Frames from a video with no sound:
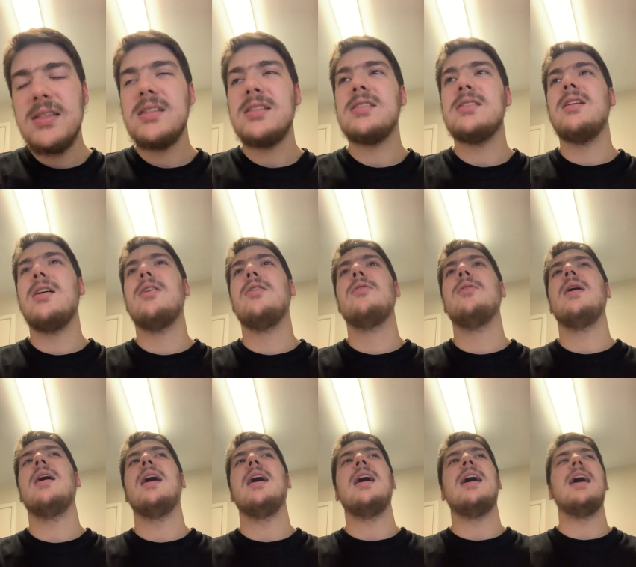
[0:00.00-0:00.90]
So
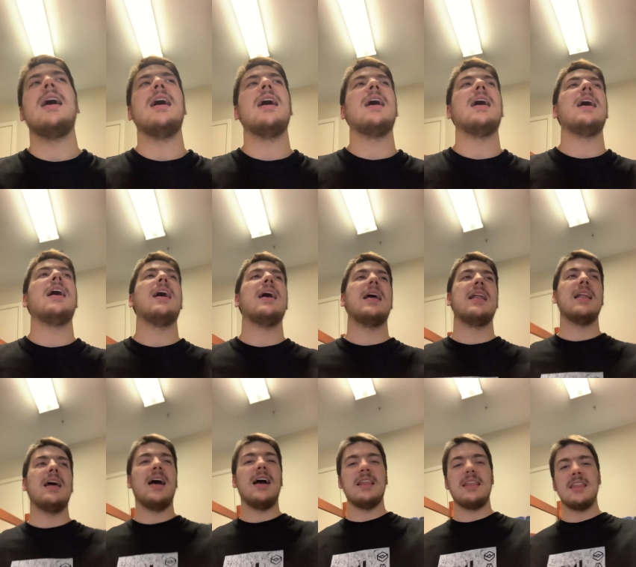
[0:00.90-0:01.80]

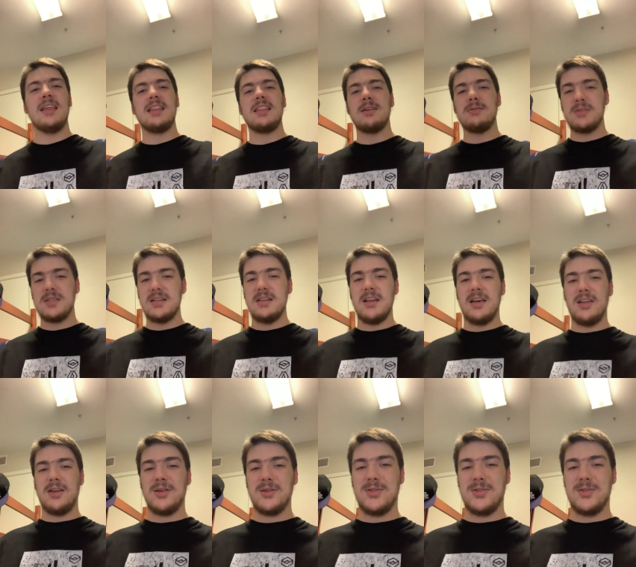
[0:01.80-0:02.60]
I think there was another